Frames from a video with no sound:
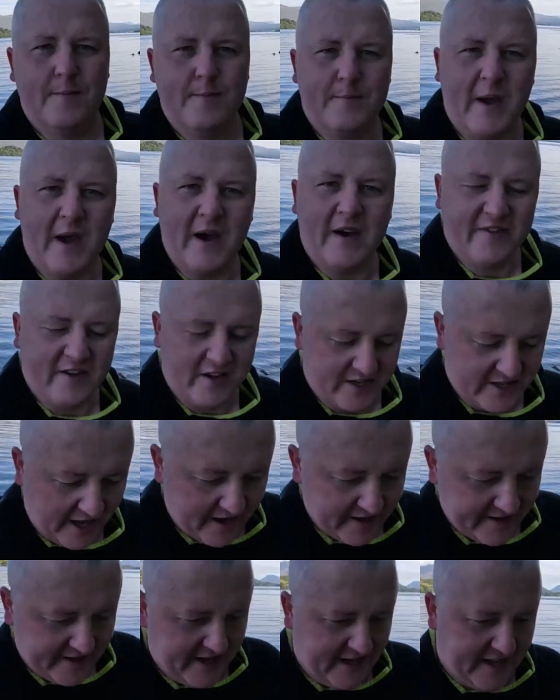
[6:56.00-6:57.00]
Perfect
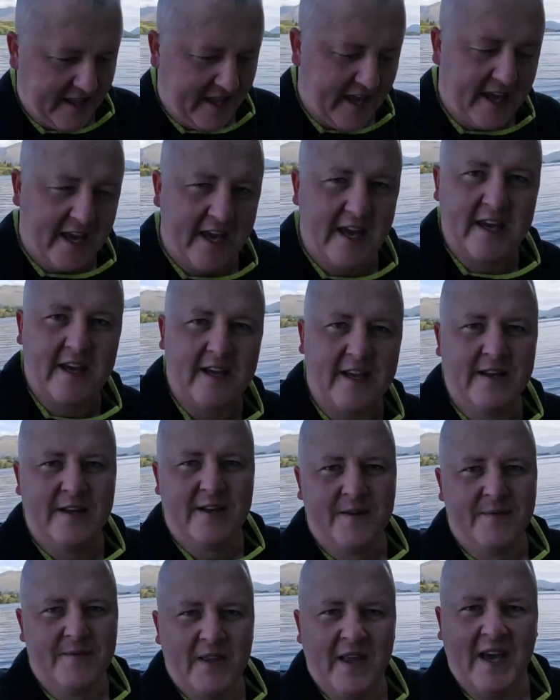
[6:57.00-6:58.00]
start to the day,
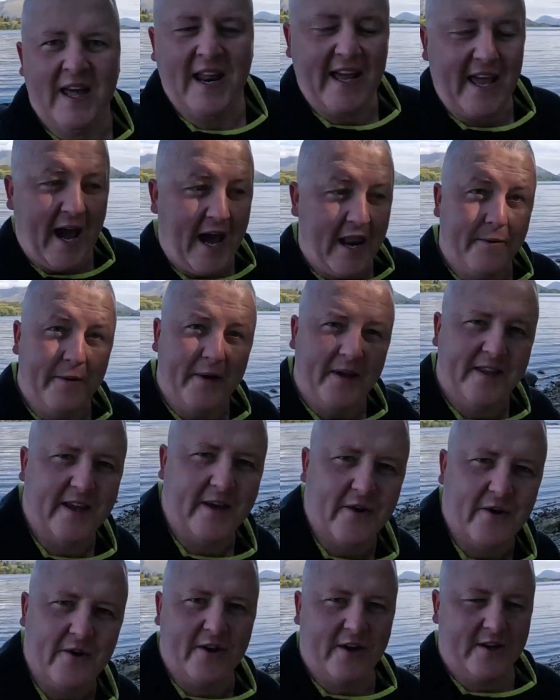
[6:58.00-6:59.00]
and I can't wait to
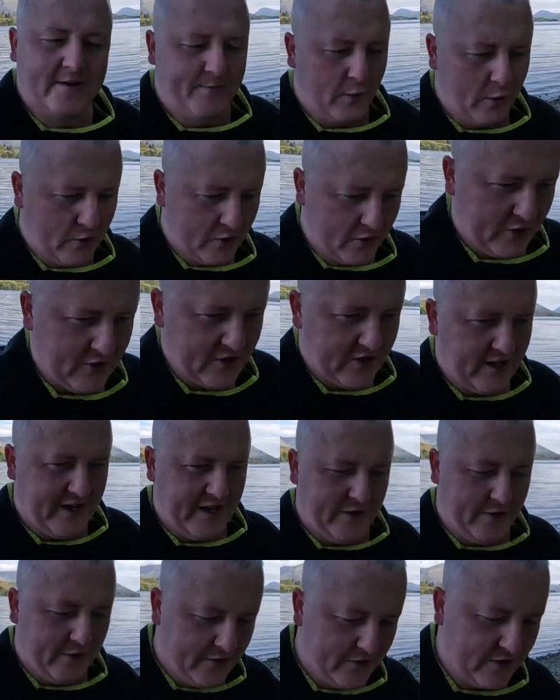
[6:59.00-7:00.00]
get on this boat cruise
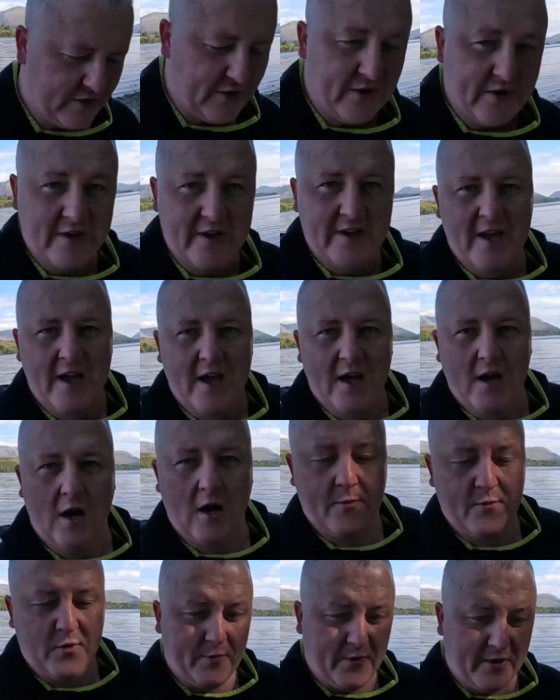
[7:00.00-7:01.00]
later on, so
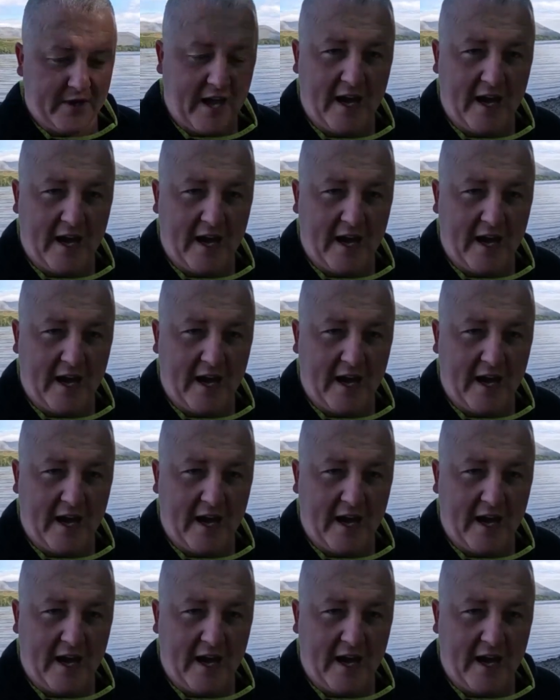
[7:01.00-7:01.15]
I'll probably